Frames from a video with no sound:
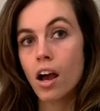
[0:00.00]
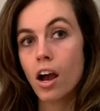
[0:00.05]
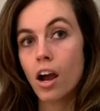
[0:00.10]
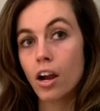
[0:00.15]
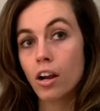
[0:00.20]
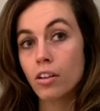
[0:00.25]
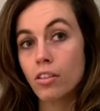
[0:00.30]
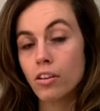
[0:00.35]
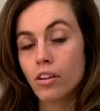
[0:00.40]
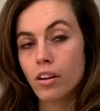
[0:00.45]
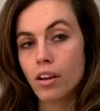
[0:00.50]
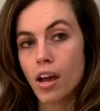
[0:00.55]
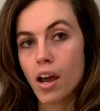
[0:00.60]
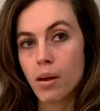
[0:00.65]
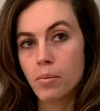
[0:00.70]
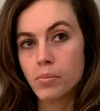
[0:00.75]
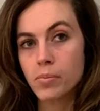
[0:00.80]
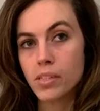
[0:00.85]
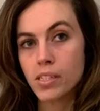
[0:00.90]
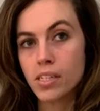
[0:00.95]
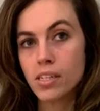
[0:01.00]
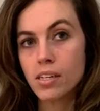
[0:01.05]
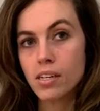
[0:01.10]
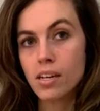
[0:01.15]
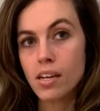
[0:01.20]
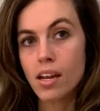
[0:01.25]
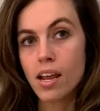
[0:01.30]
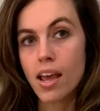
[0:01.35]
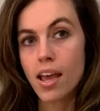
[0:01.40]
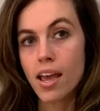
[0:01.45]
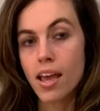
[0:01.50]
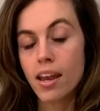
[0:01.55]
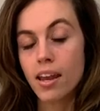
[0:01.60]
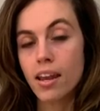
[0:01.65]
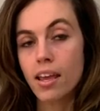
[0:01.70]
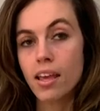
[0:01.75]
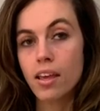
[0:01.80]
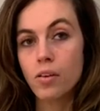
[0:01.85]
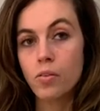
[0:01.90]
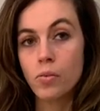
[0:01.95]
Arthur Compton and
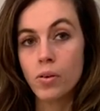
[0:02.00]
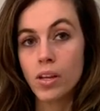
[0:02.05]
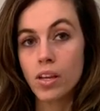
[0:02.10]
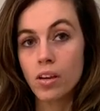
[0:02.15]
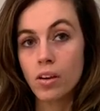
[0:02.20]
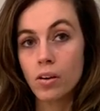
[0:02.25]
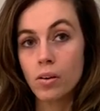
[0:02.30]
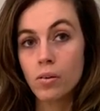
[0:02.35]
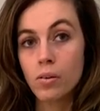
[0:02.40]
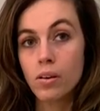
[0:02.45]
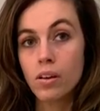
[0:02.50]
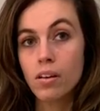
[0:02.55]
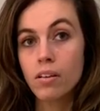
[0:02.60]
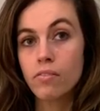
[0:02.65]
Enrico